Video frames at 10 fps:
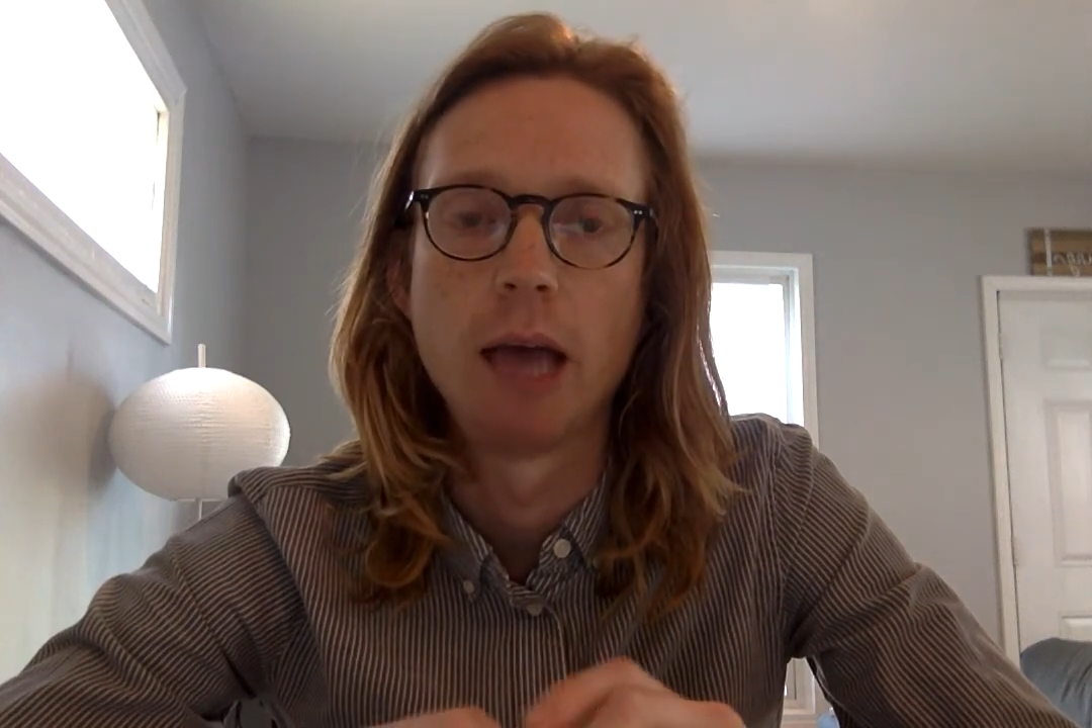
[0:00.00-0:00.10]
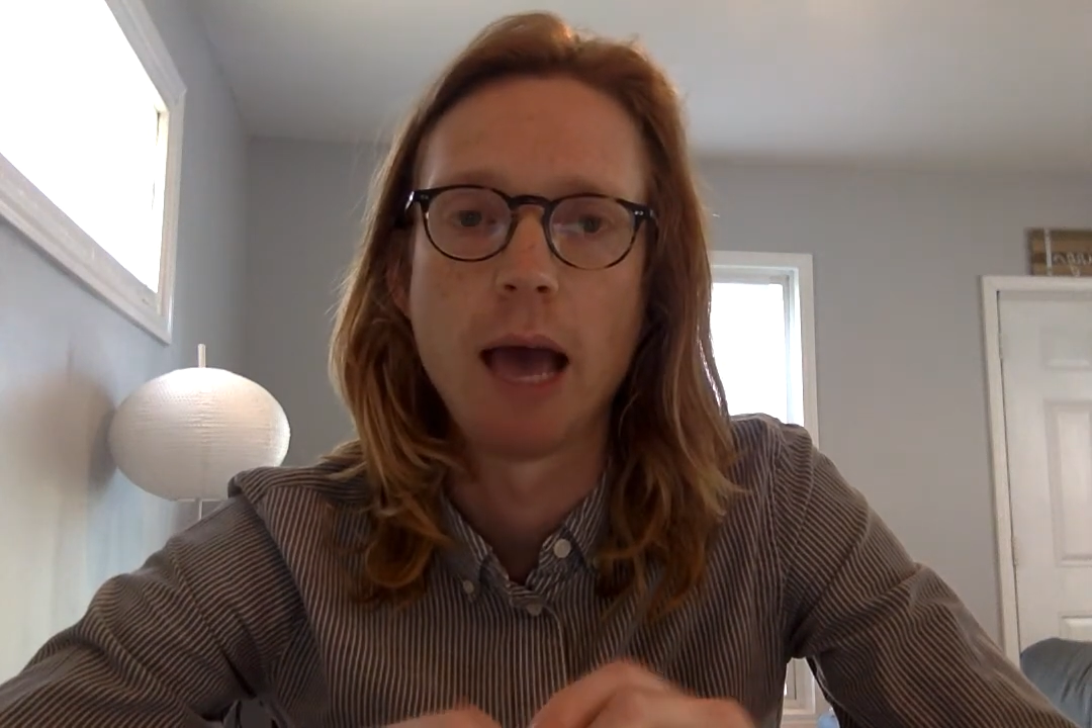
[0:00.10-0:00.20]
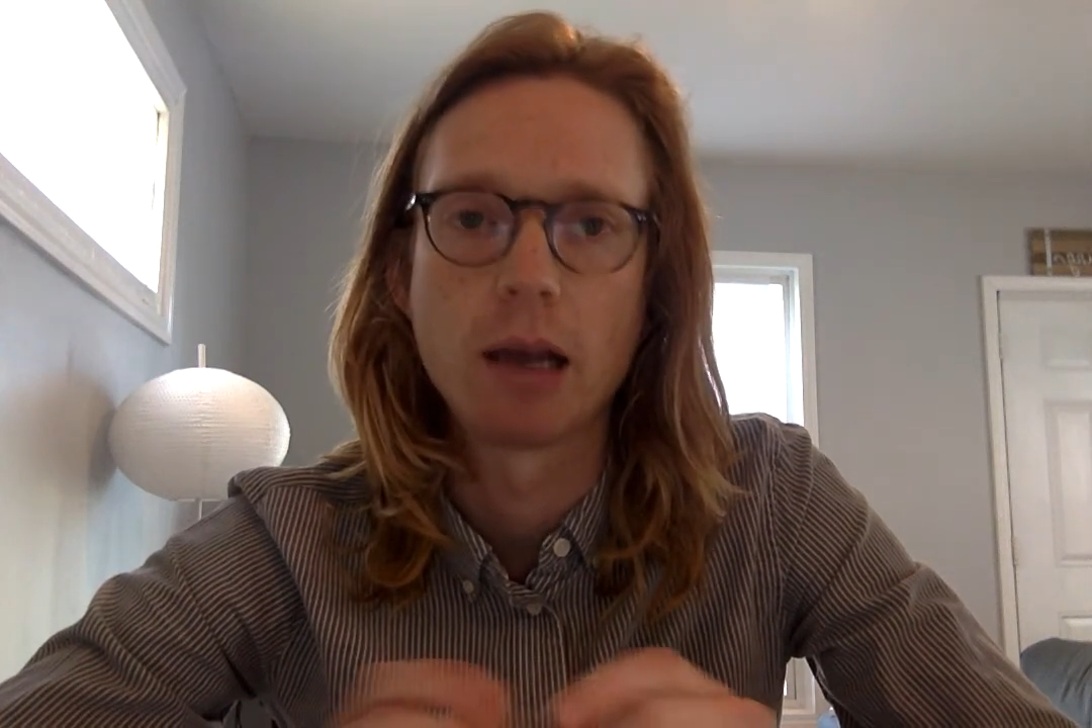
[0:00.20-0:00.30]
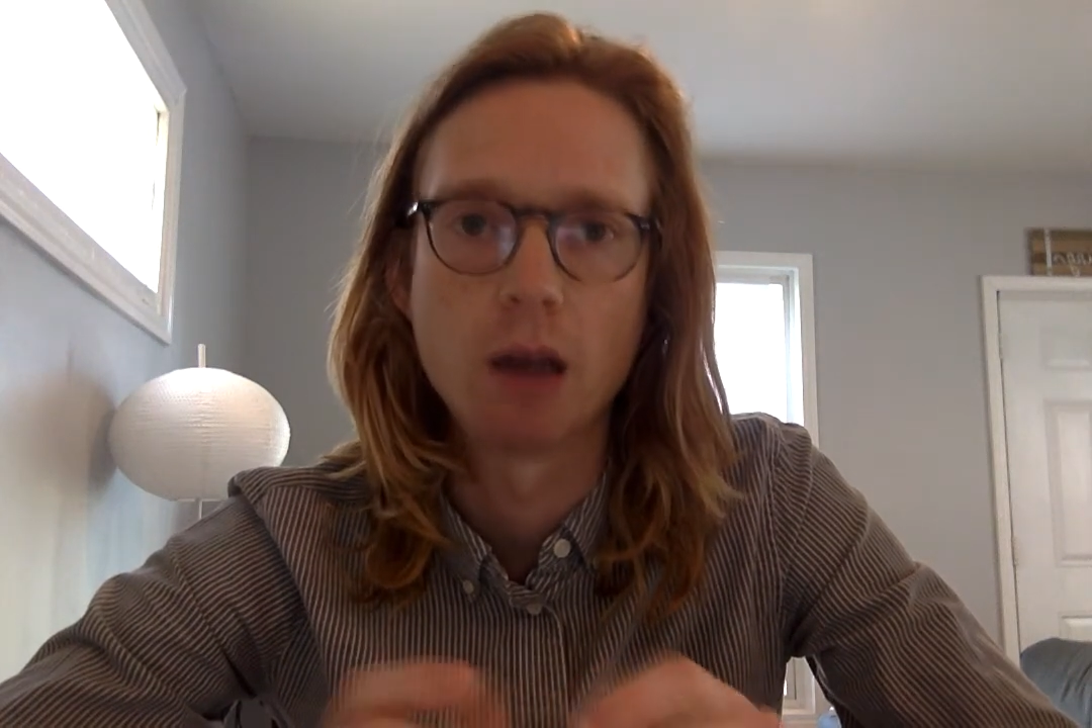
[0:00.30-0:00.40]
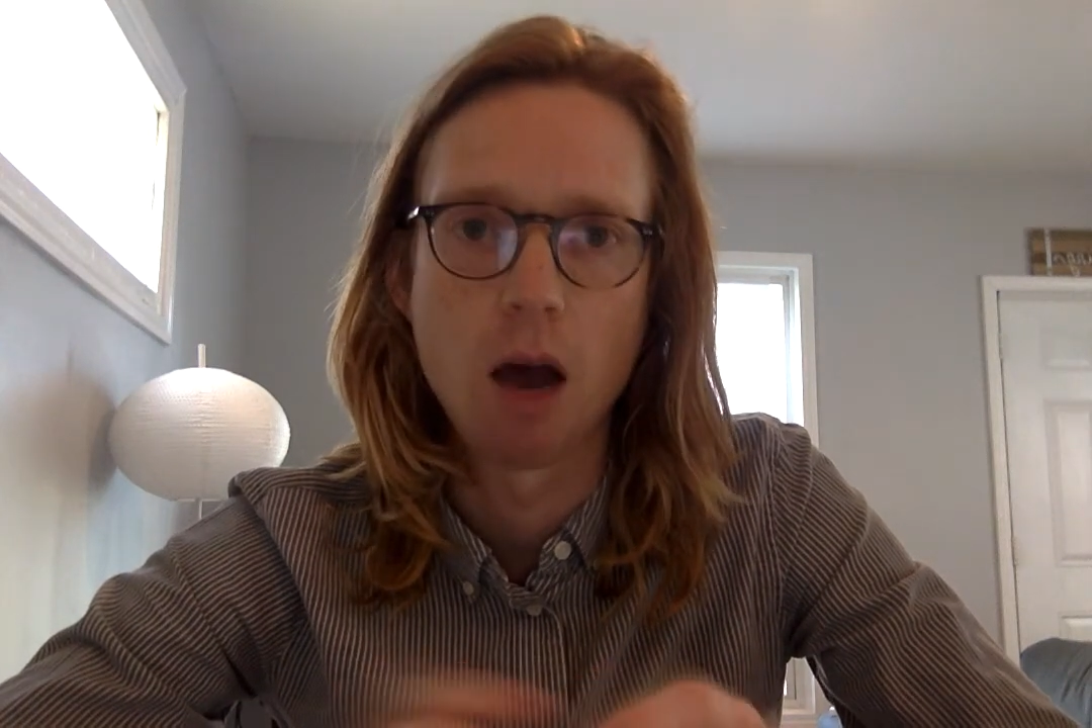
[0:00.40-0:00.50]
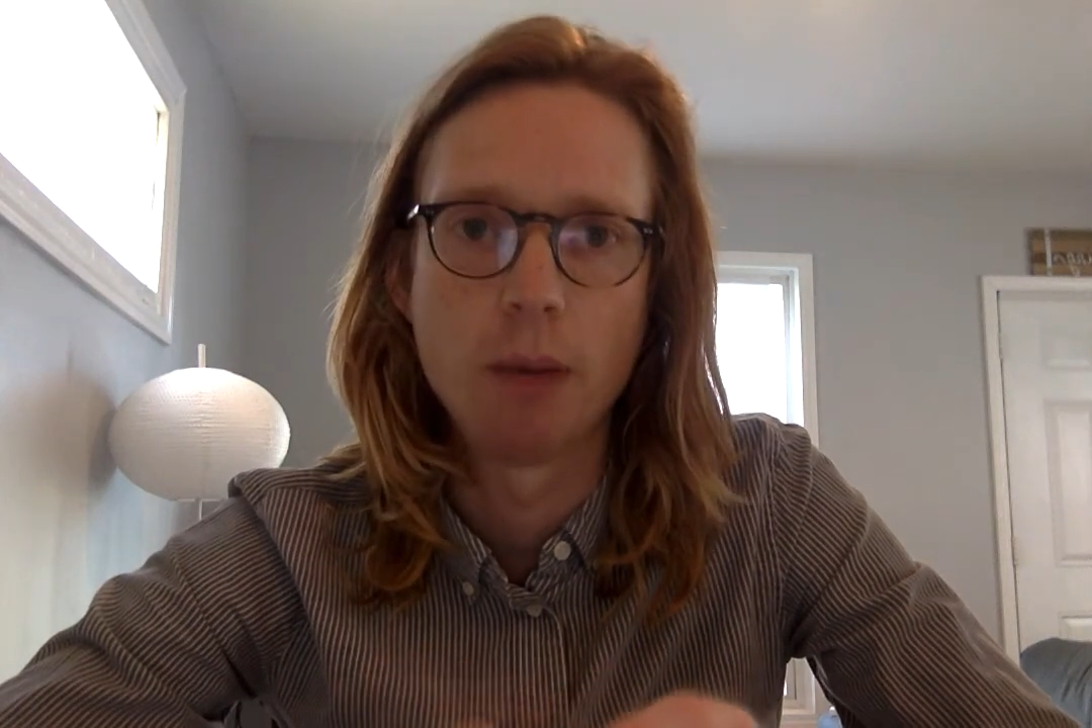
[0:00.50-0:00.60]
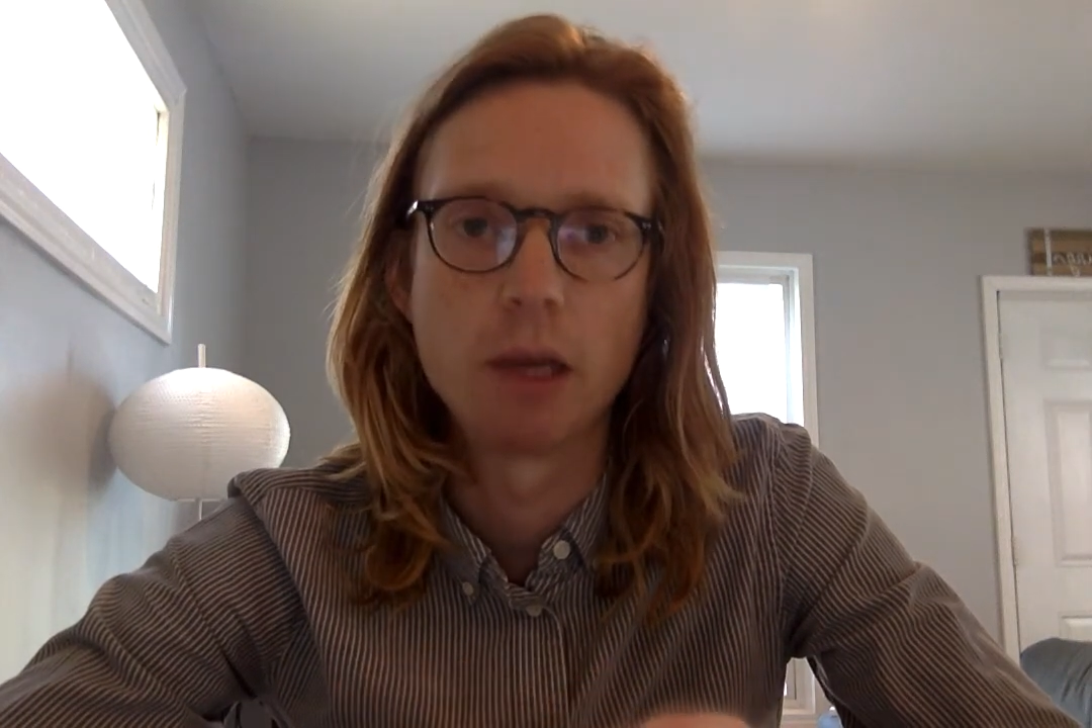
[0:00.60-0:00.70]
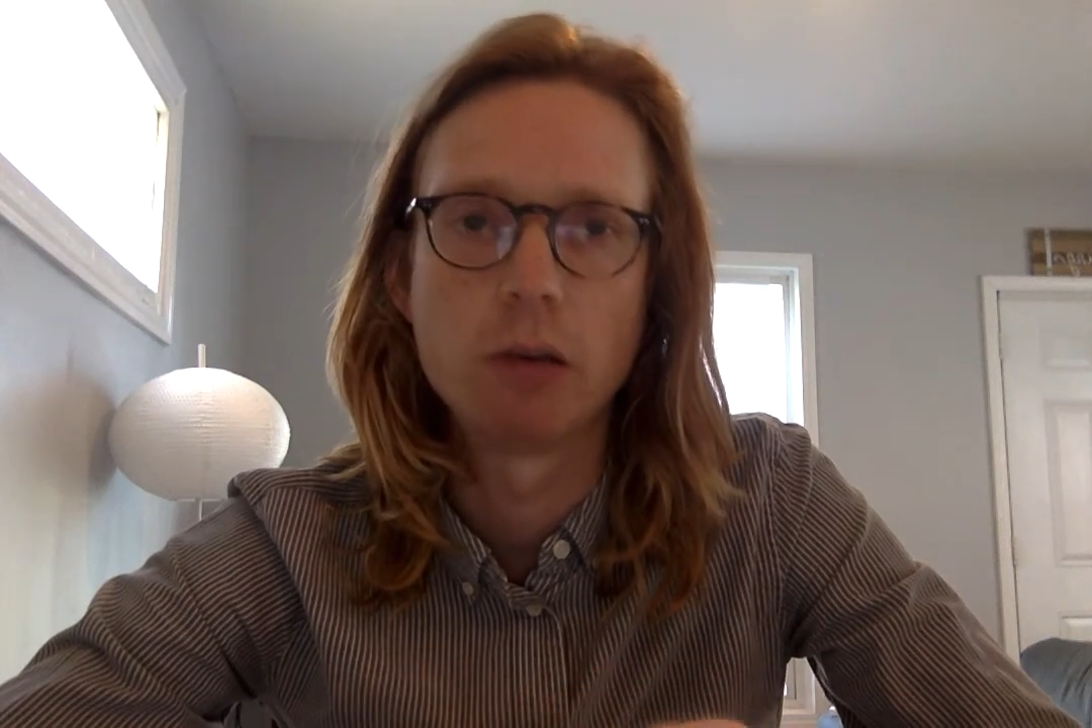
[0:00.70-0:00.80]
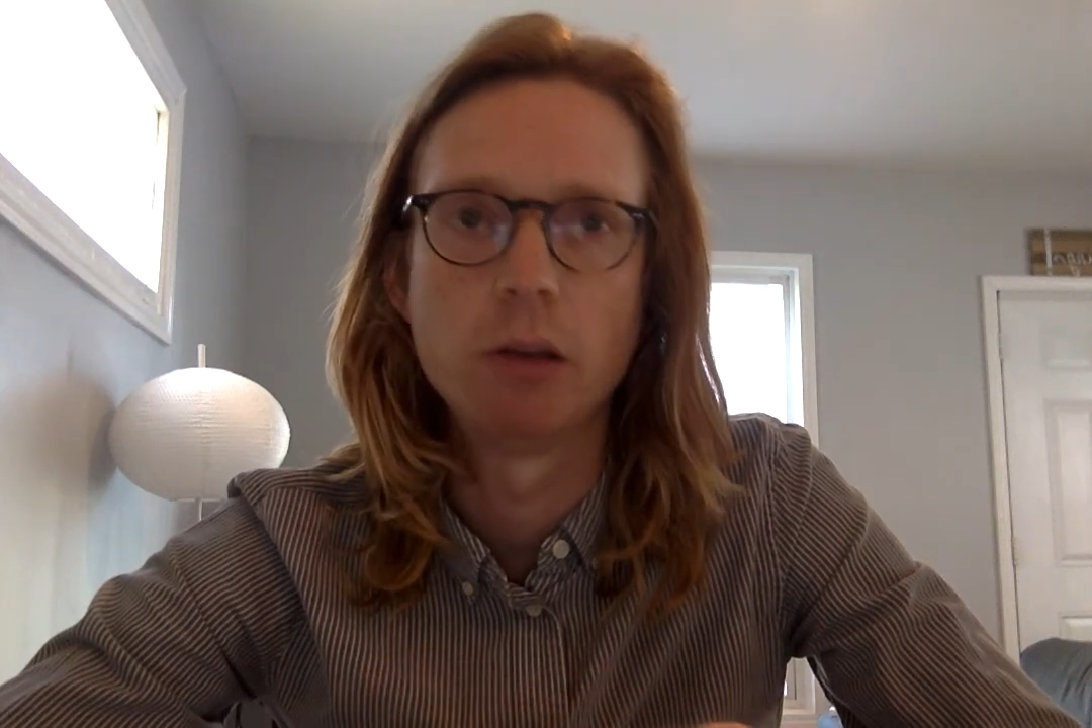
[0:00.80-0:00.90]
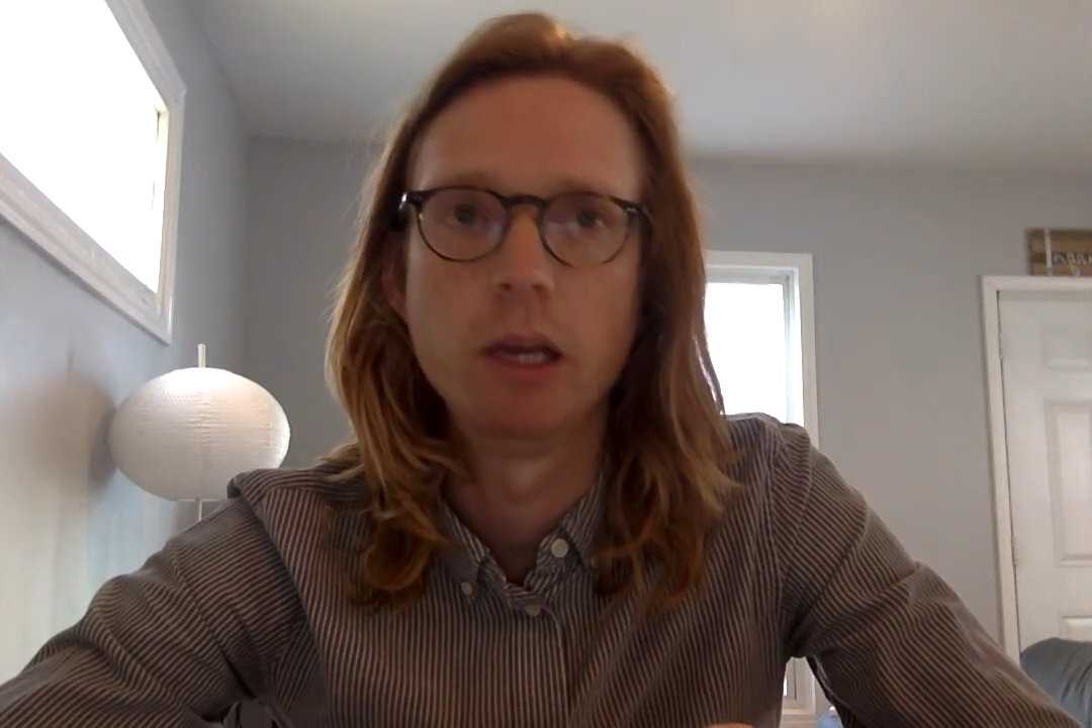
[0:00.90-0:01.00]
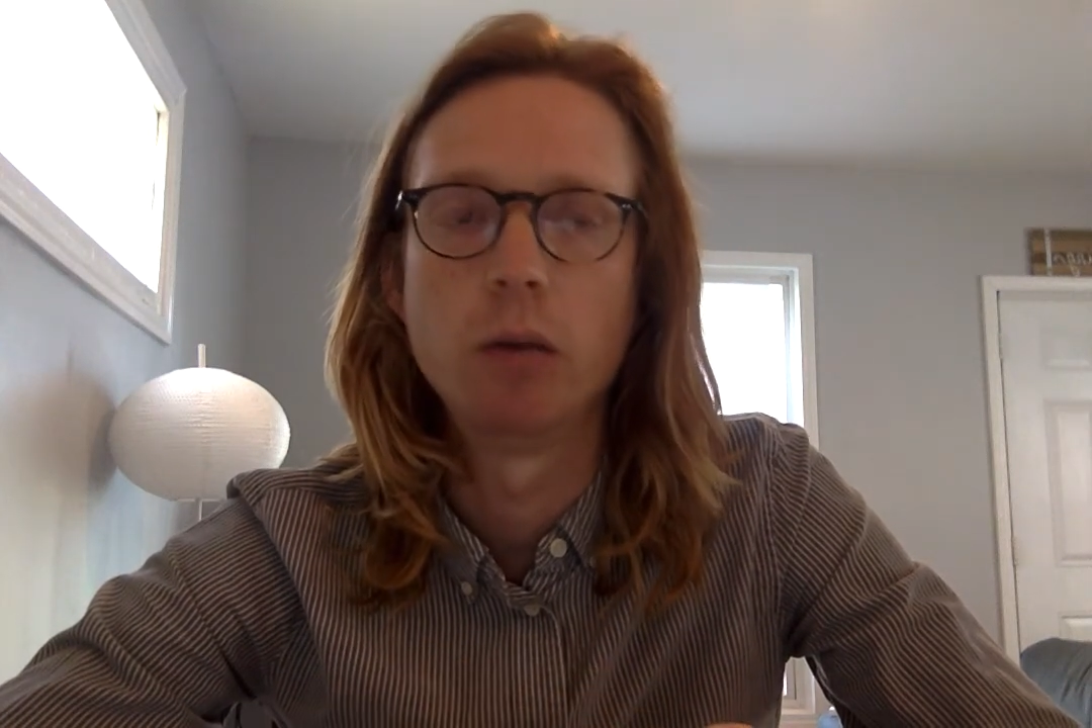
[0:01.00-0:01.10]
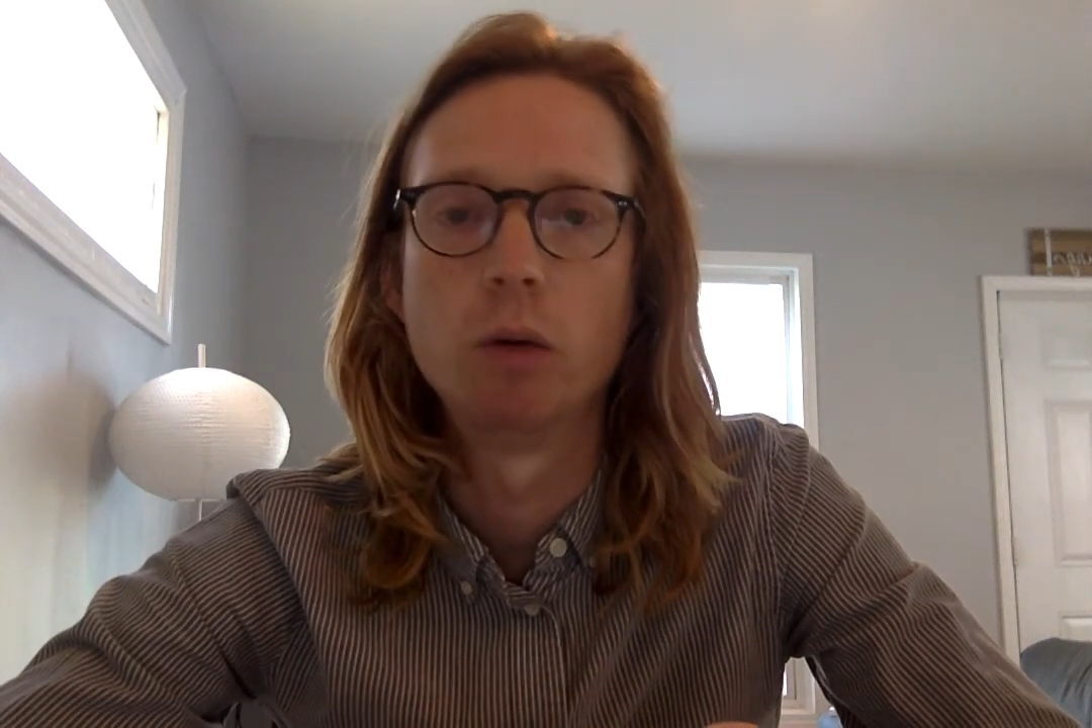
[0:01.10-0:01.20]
economically,